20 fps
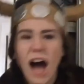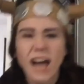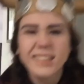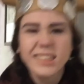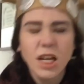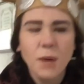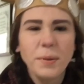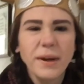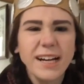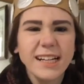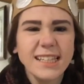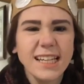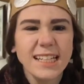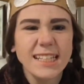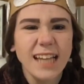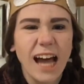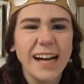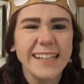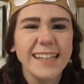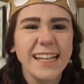Also because
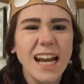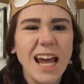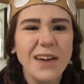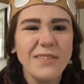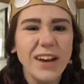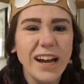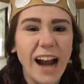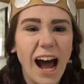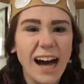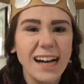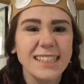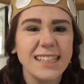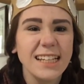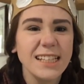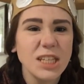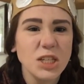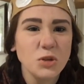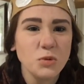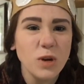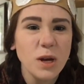your Scandinavian
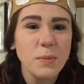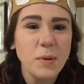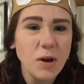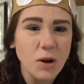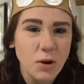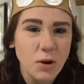accent is a wee bit